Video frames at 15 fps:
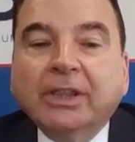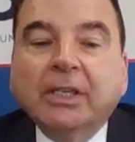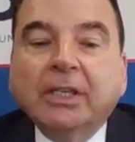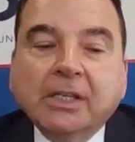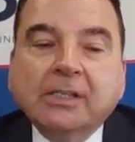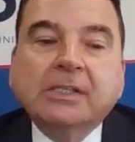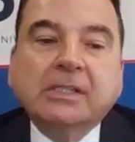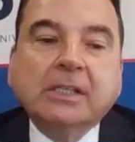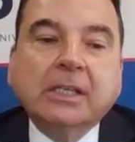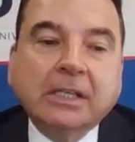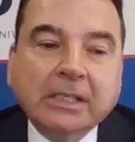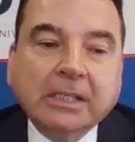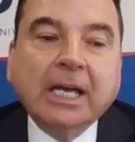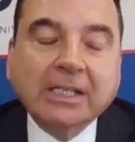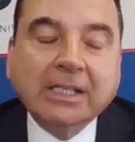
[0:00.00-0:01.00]
of what the NISS
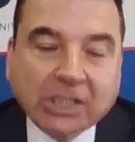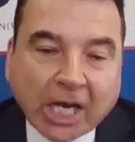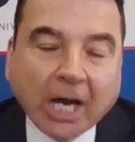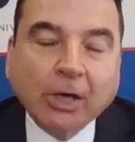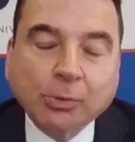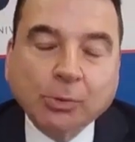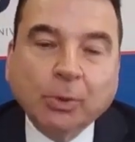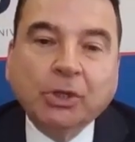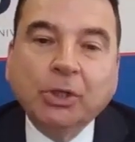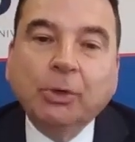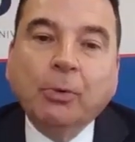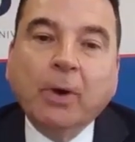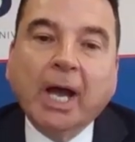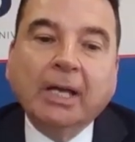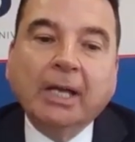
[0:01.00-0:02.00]
shares with
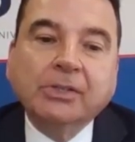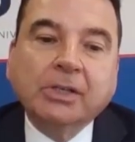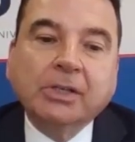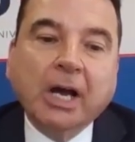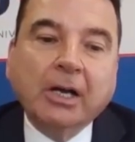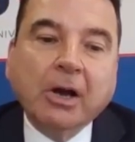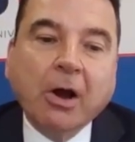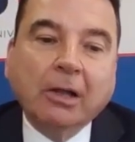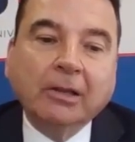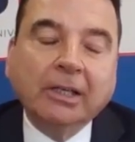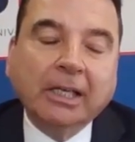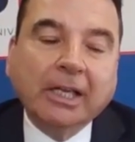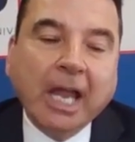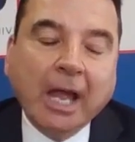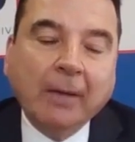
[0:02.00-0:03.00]
you as
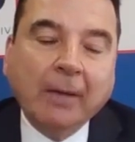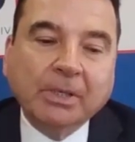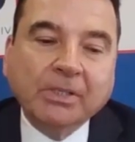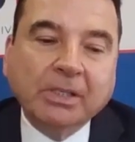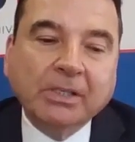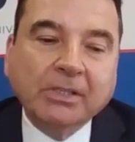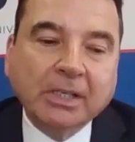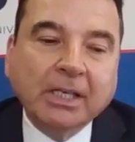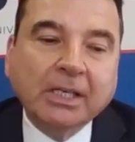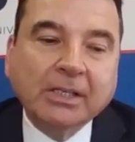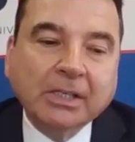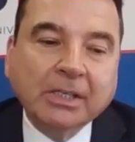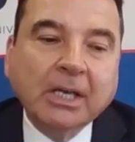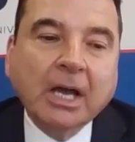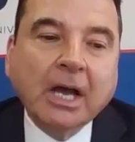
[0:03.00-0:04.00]
colleague campuses
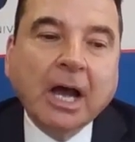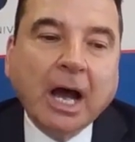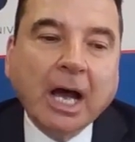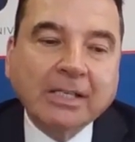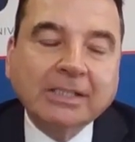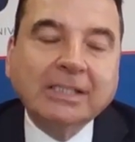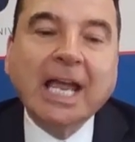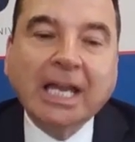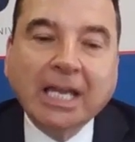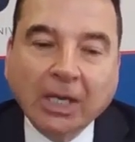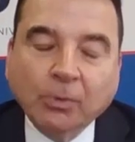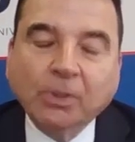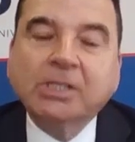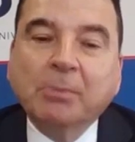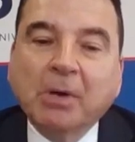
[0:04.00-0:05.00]
is us
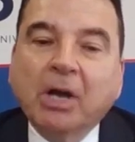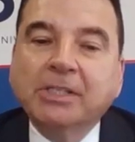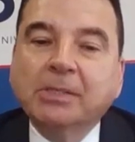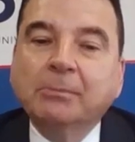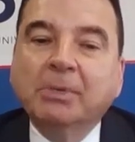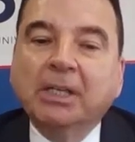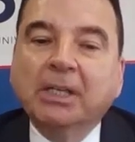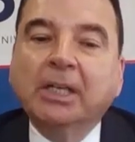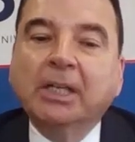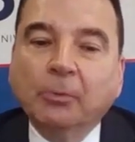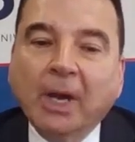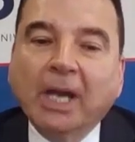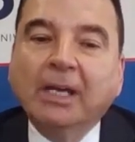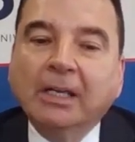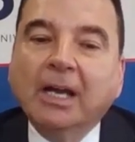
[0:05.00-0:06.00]
taking responsibility
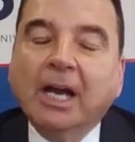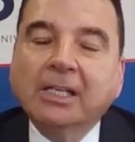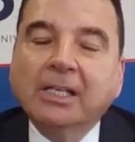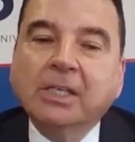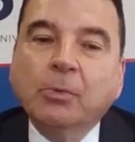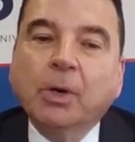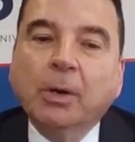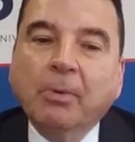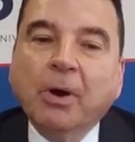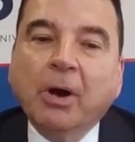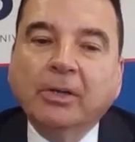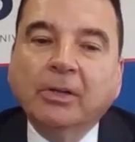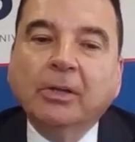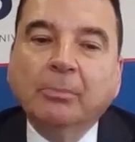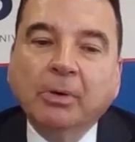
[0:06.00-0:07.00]
and recognizing we're
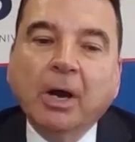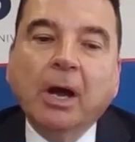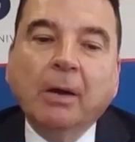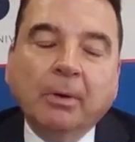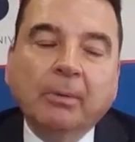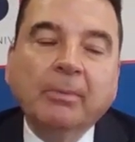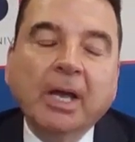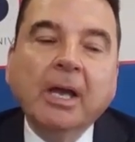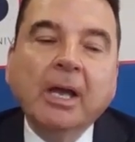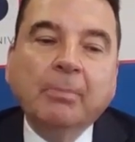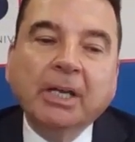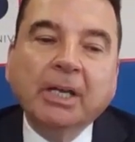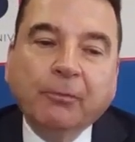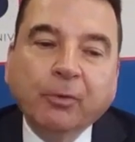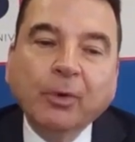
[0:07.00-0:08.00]
part of the problem.
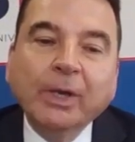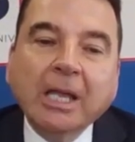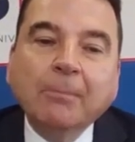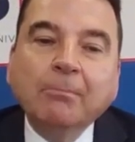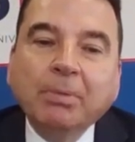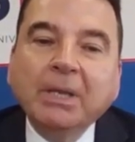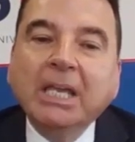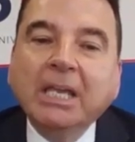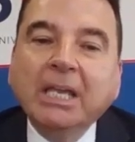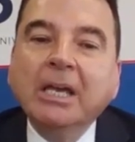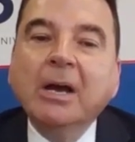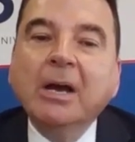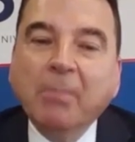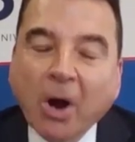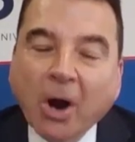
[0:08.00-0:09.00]
But if we can
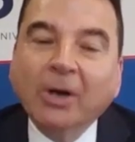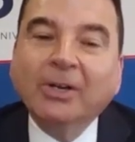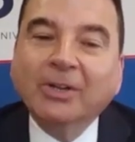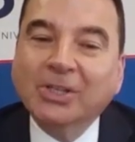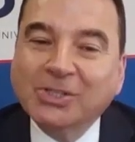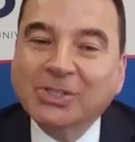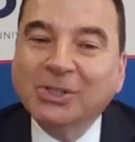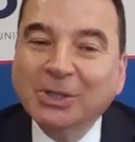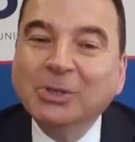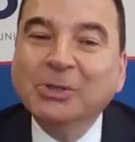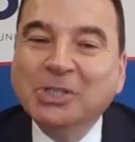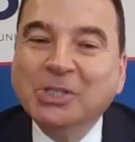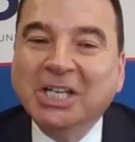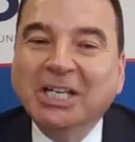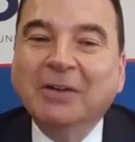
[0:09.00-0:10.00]
be part of the
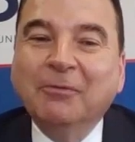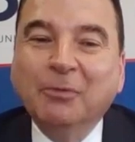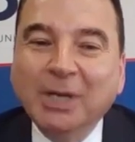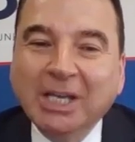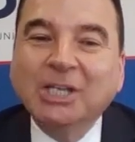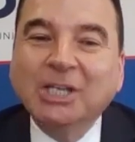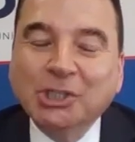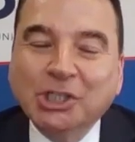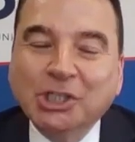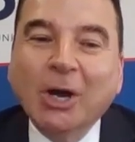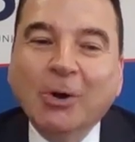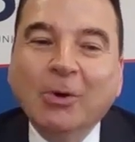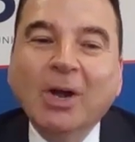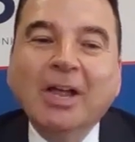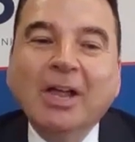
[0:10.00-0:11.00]
solution, if we can
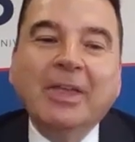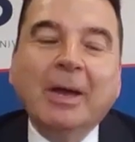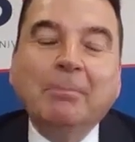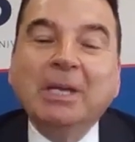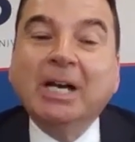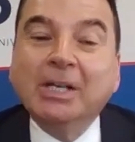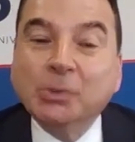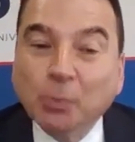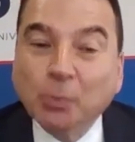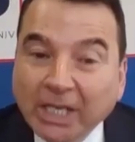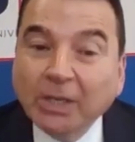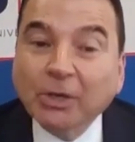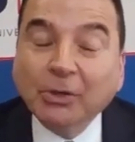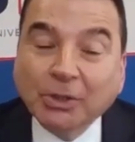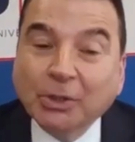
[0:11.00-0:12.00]
show that because
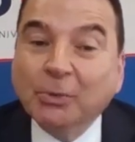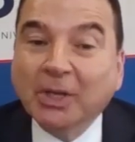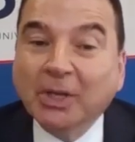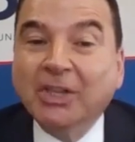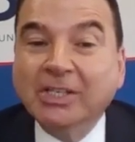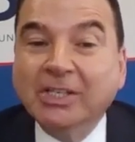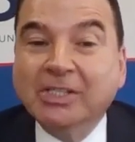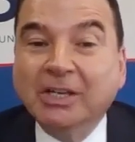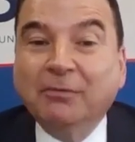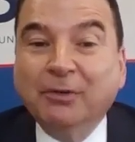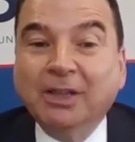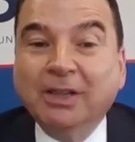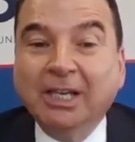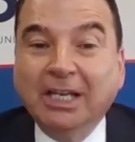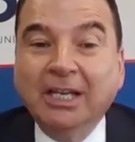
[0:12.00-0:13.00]
we are doing things
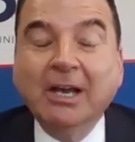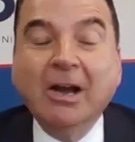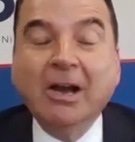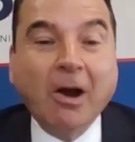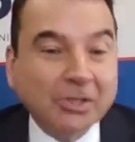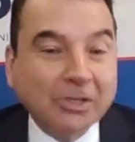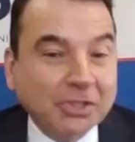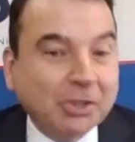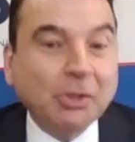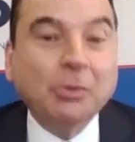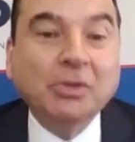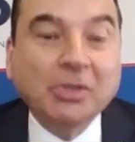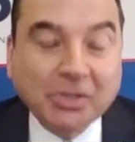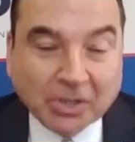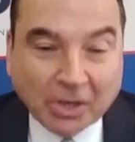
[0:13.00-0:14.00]
differently, our
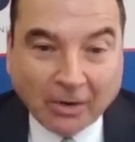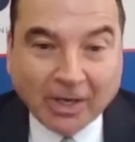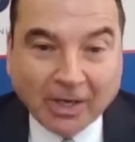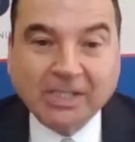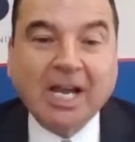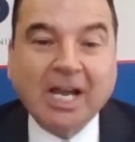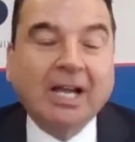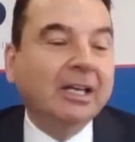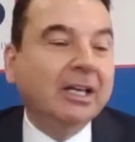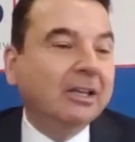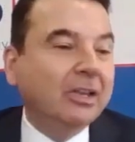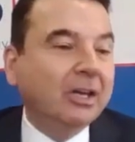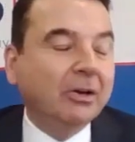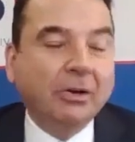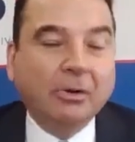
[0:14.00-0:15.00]
students are
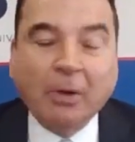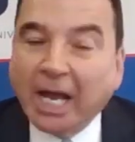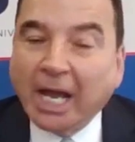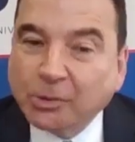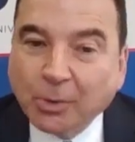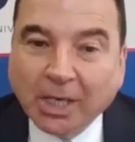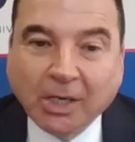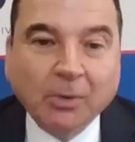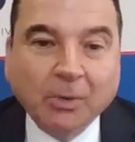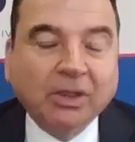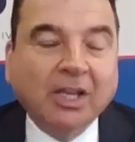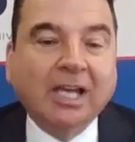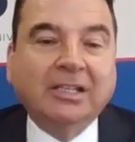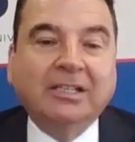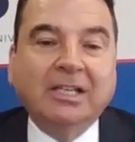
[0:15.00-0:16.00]
excelling, they're graduating
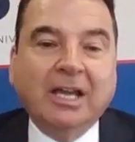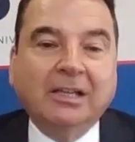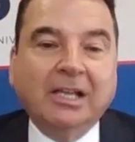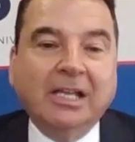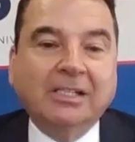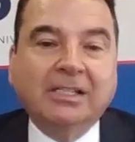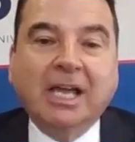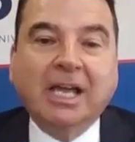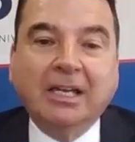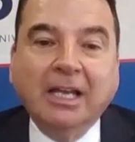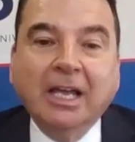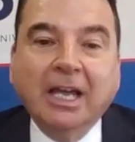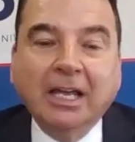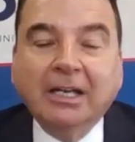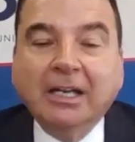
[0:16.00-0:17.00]
with less
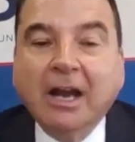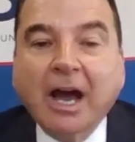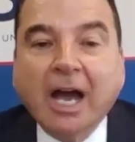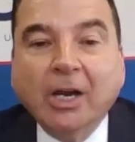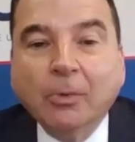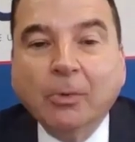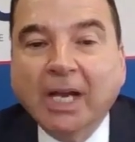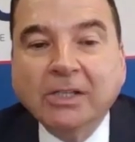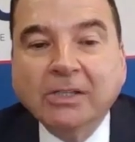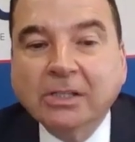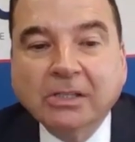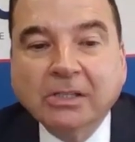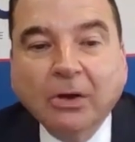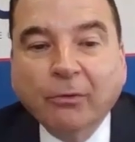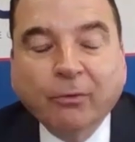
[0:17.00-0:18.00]
debt and at higher rates
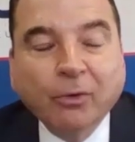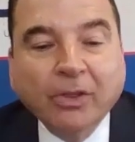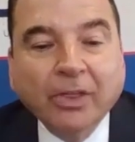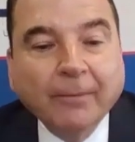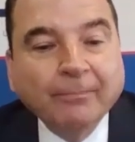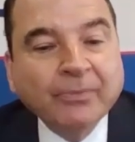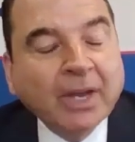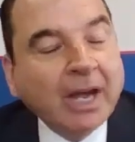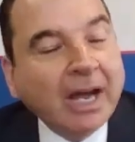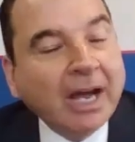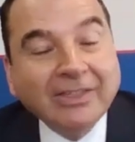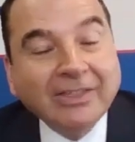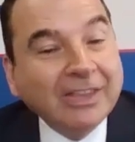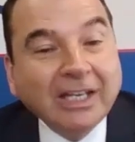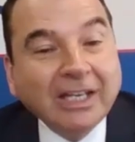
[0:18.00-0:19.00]
and so forth,
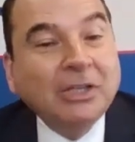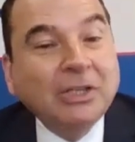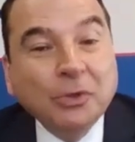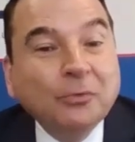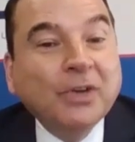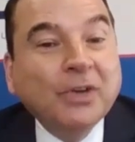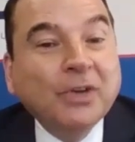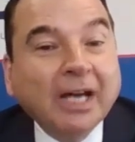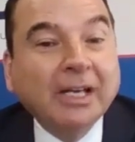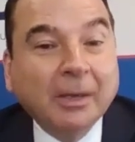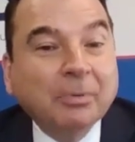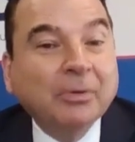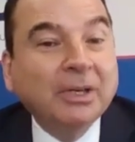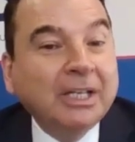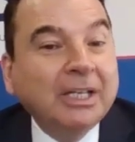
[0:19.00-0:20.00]
I think you've got
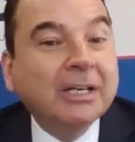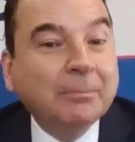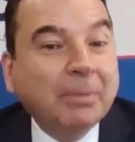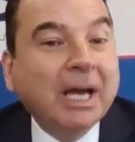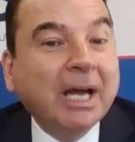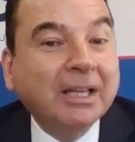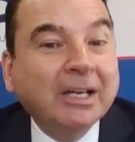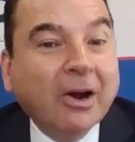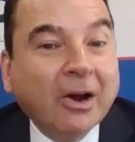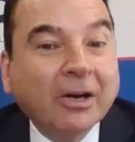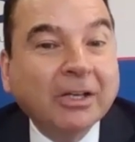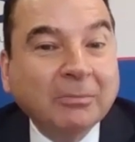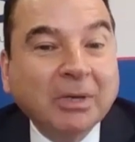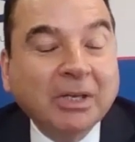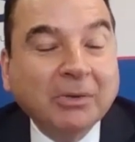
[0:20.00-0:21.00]
a pretty compelling
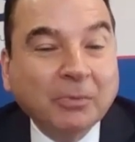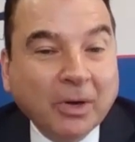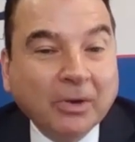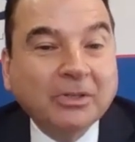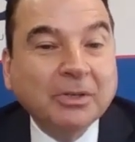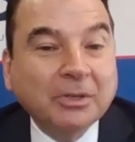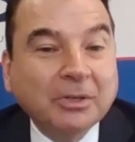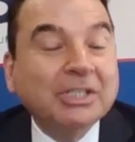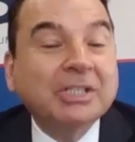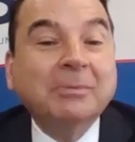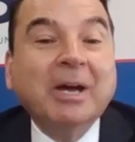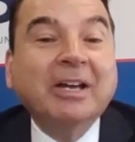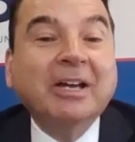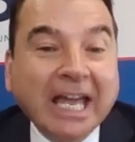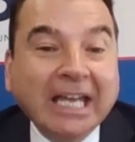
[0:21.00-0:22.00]
argument to just
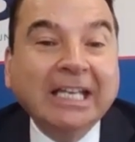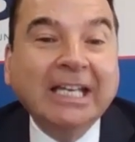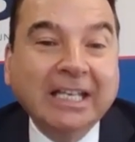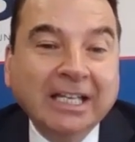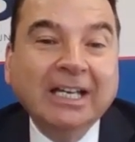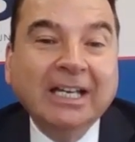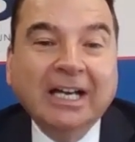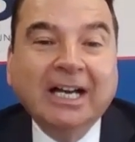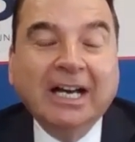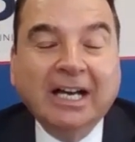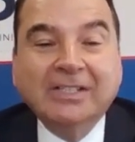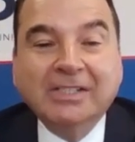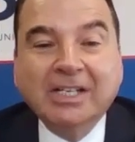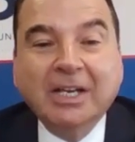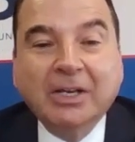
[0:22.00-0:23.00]
about any
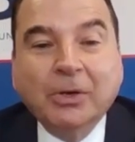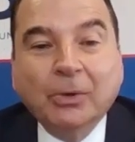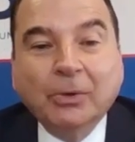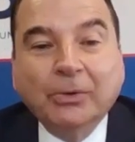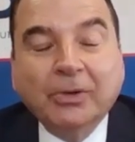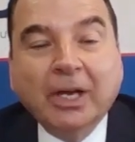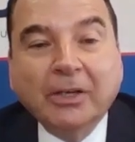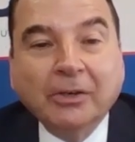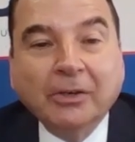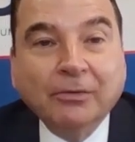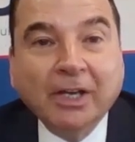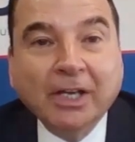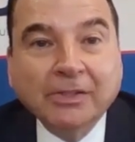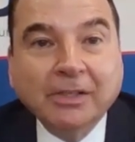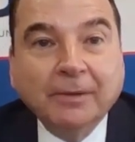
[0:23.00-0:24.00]
stakeholder that you're
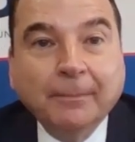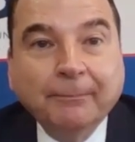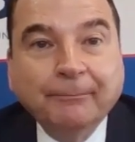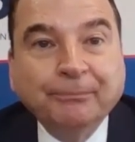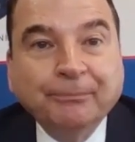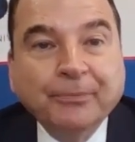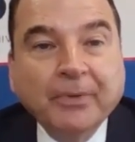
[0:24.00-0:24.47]
facing.